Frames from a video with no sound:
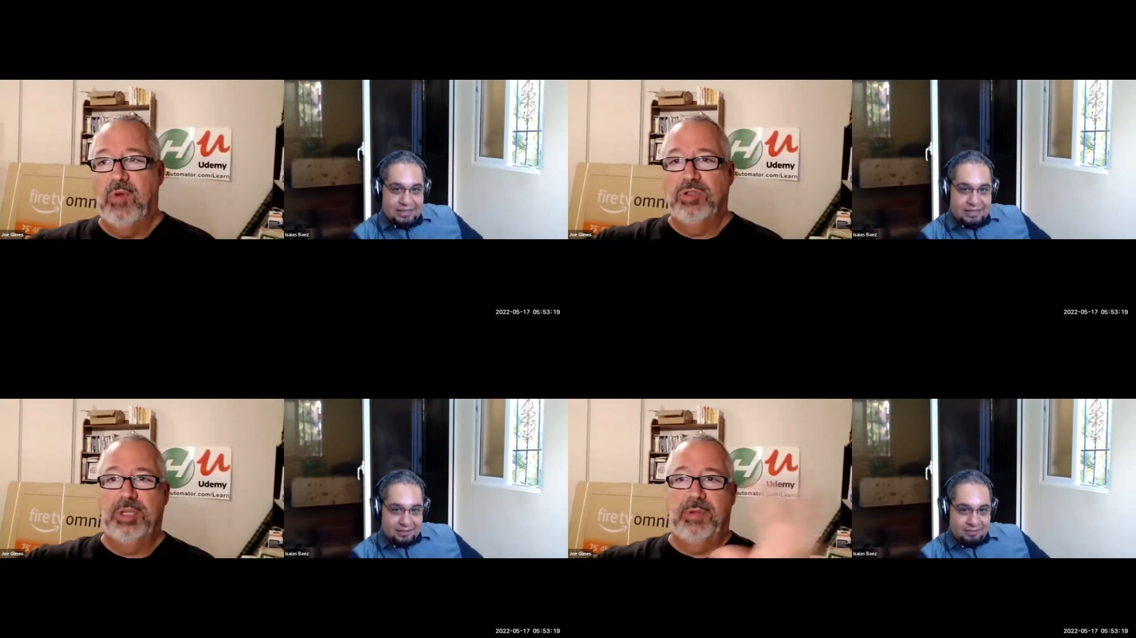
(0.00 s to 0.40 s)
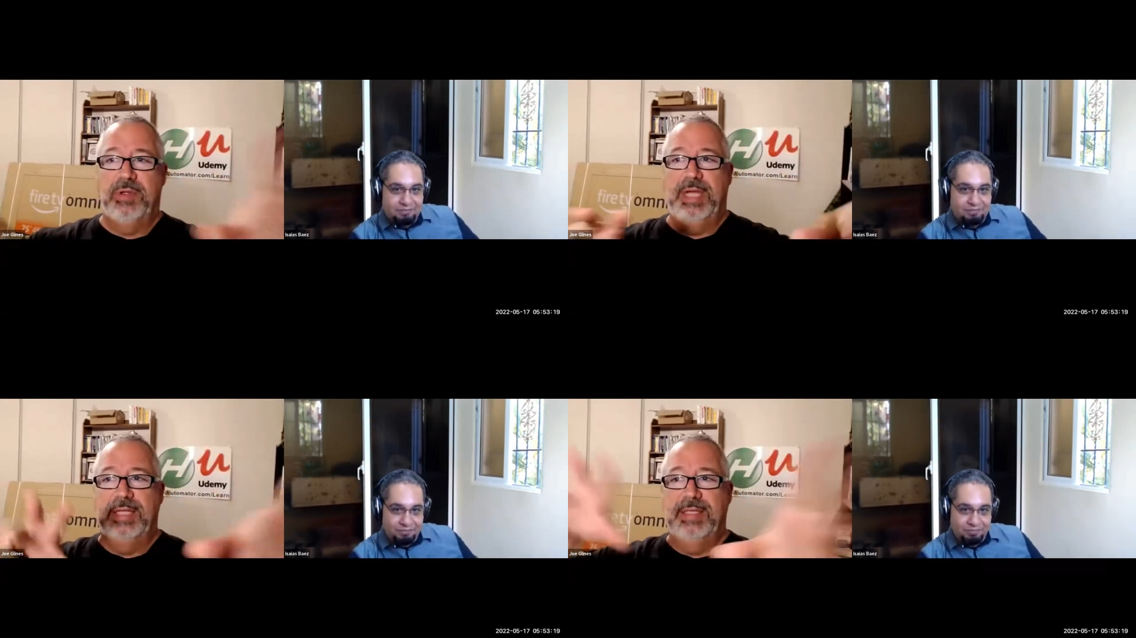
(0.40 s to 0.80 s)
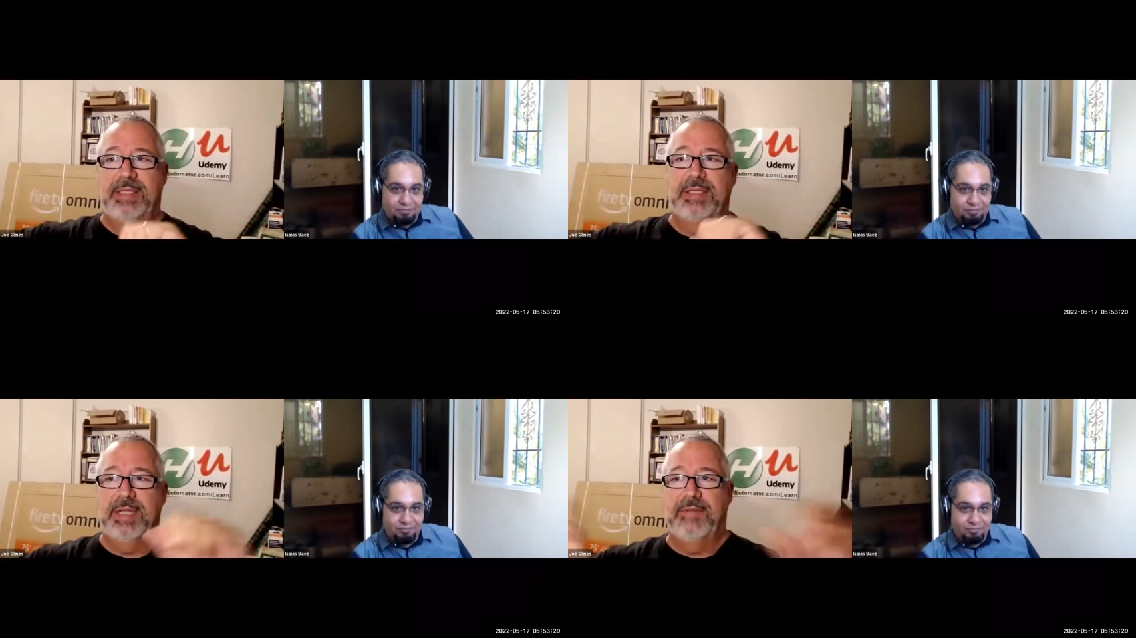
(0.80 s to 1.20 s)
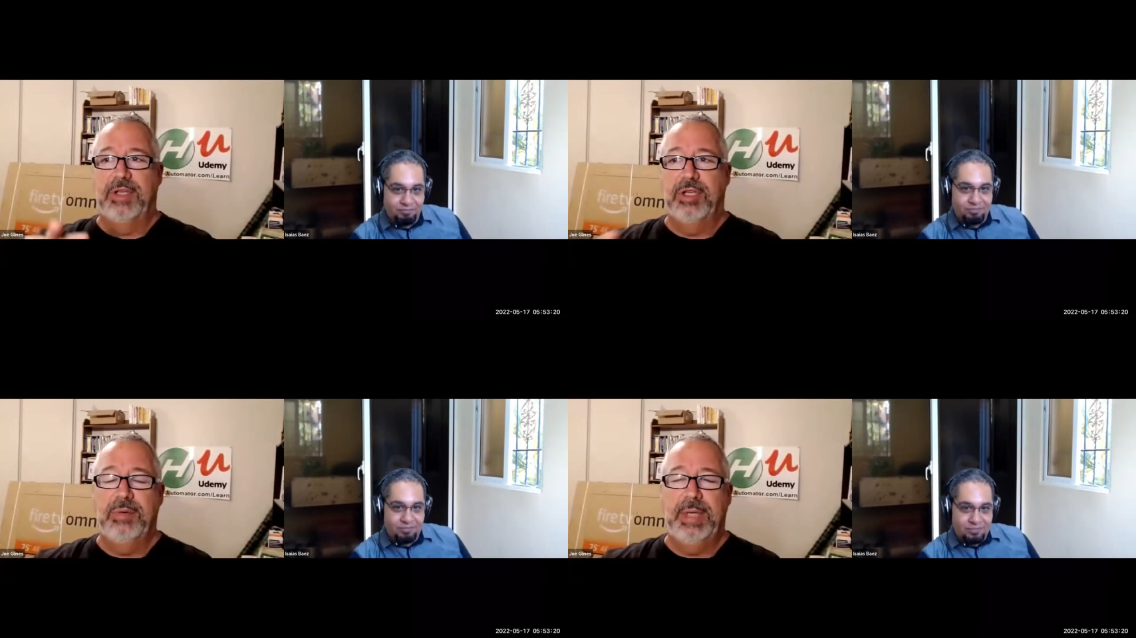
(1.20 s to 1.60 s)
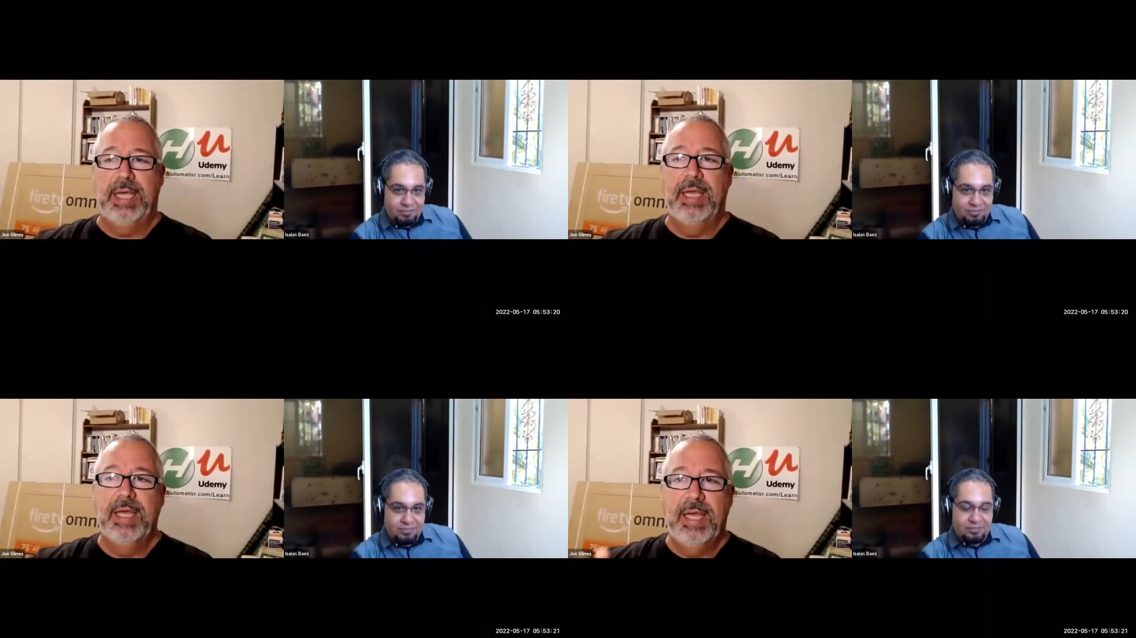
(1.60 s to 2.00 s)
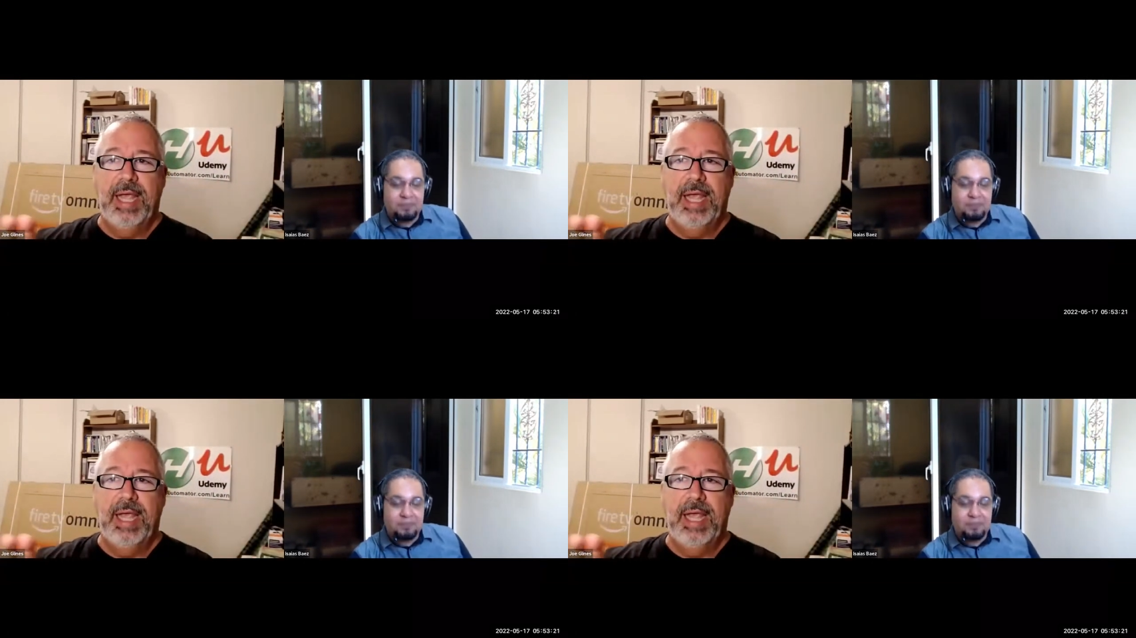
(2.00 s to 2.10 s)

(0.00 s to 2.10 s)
Speaker 1: multiple instances of a GUI,